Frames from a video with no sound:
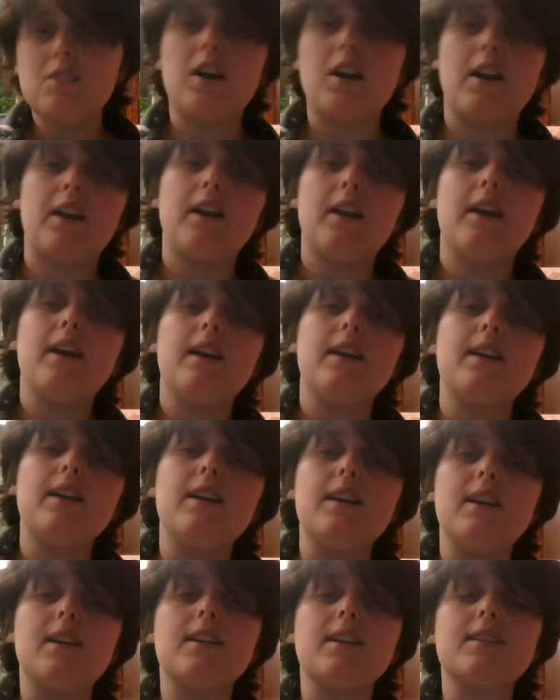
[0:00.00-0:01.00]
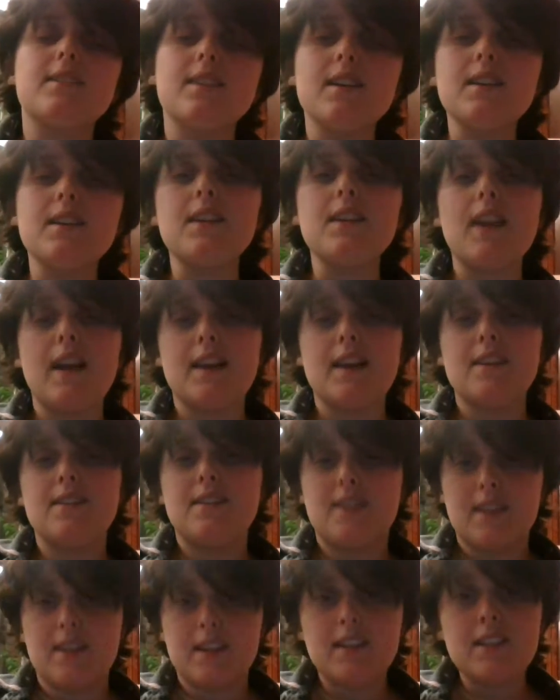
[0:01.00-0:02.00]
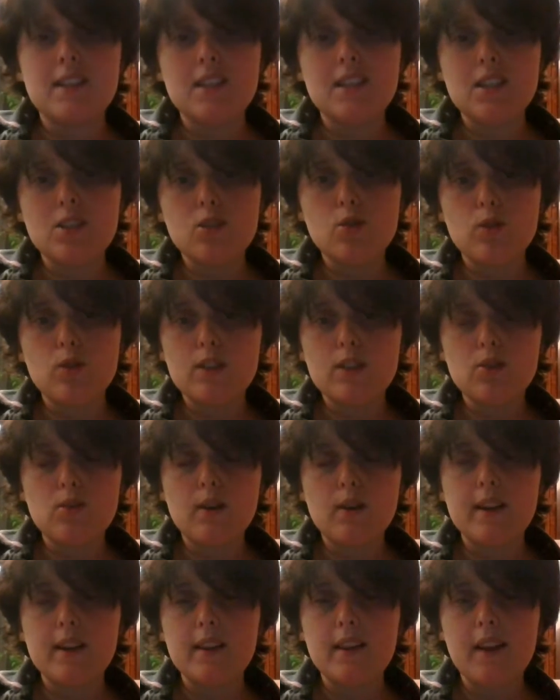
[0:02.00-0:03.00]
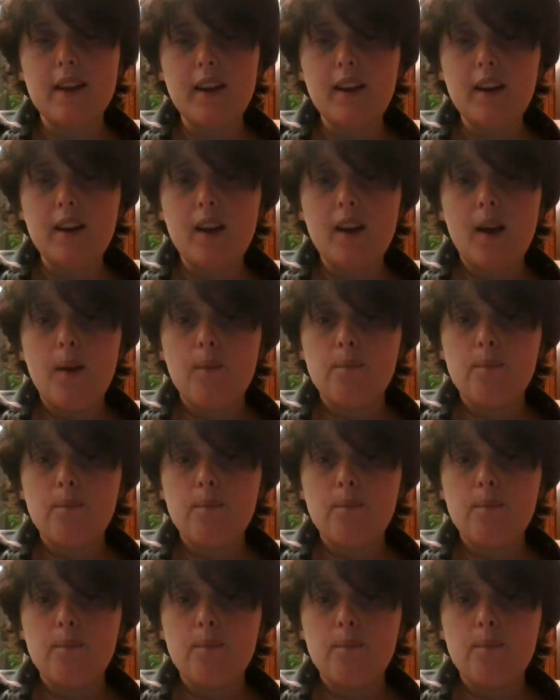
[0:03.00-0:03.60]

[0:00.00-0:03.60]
sorry, it's not that I didn't enjoy Twilight.